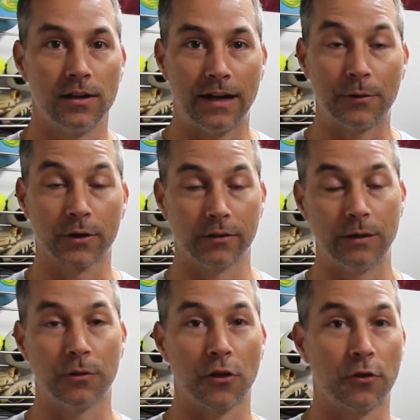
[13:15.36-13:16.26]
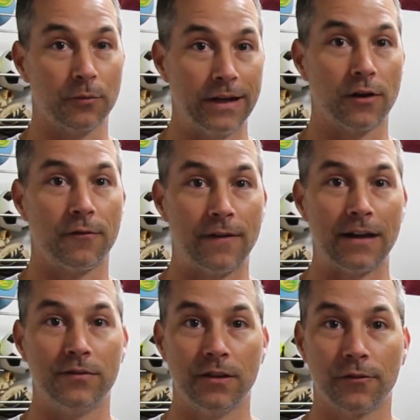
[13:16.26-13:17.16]
I would agree with the 3 out of
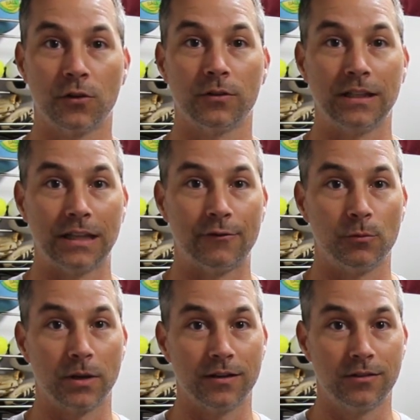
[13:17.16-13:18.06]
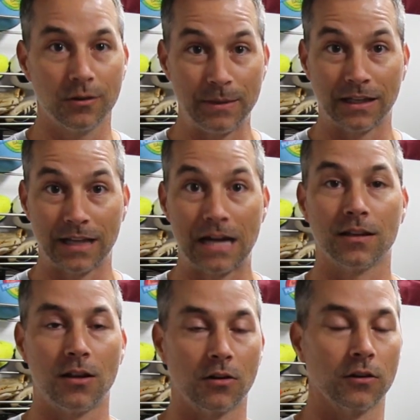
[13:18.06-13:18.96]
5 difficulty level, but it took me a
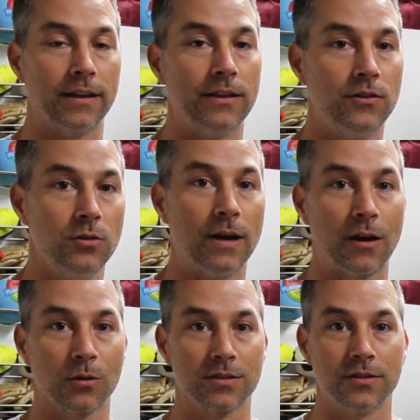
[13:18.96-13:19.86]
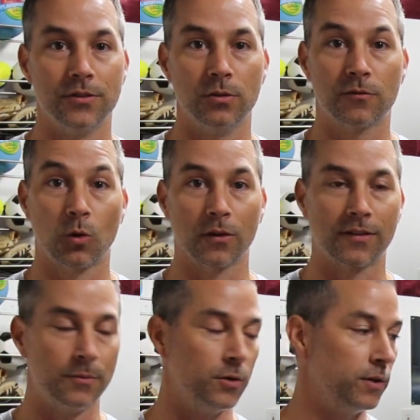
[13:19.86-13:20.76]
lot longer than 2 hours to do. Of
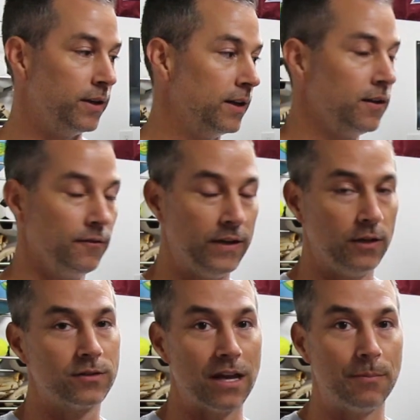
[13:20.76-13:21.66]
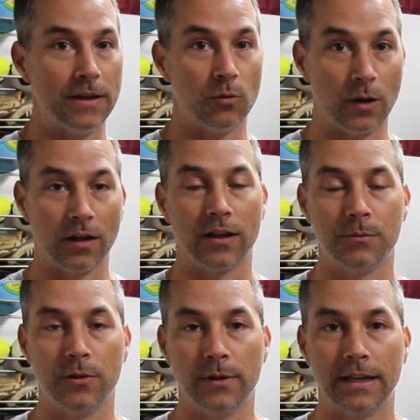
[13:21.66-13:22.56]
course, I'm doing videotaping while
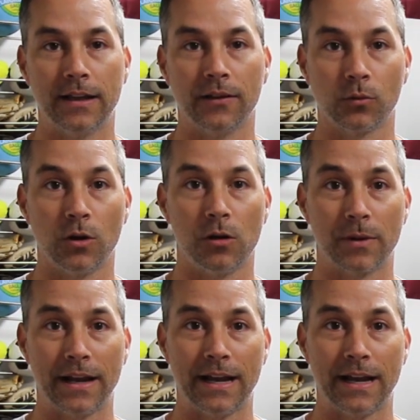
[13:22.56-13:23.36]
I'm doing it as well, but I